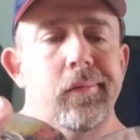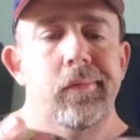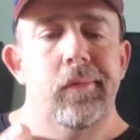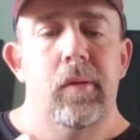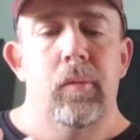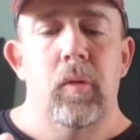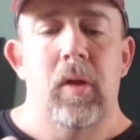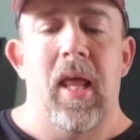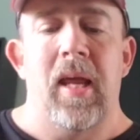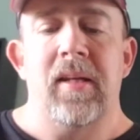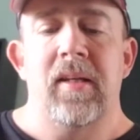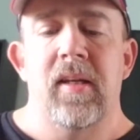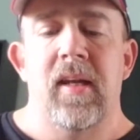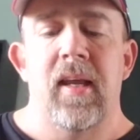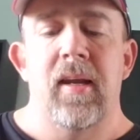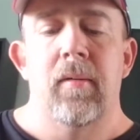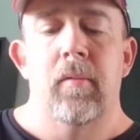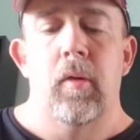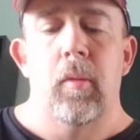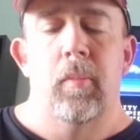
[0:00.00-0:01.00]
Would like to
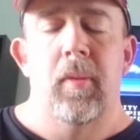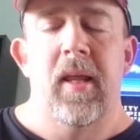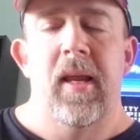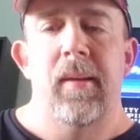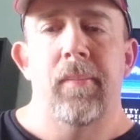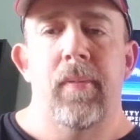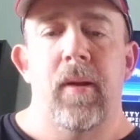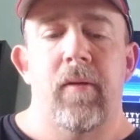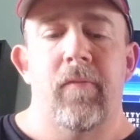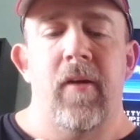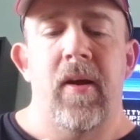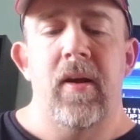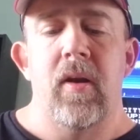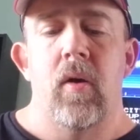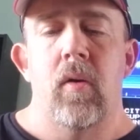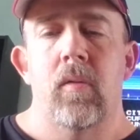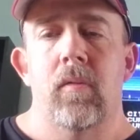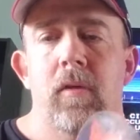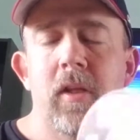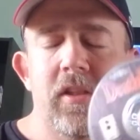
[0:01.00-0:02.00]
get them complete, but if I
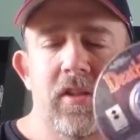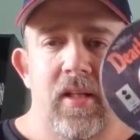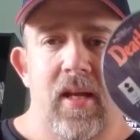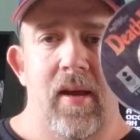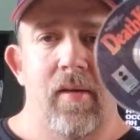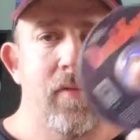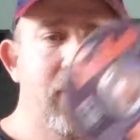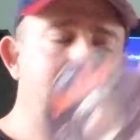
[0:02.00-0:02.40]
don't, at least I have the